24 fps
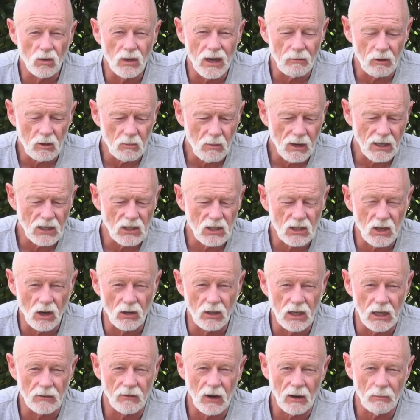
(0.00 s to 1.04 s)
Now with my
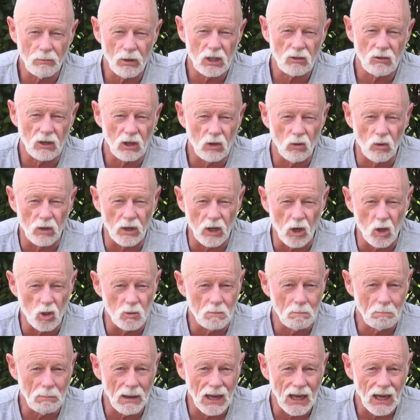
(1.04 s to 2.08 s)
Sony, if I press record, it goes
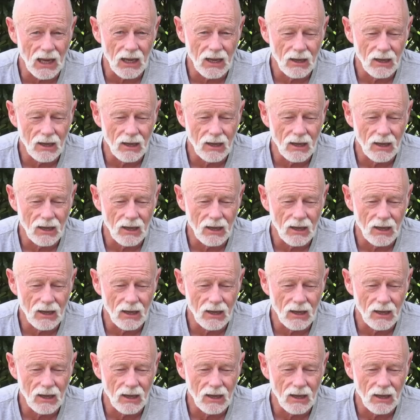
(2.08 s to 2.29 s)
bing.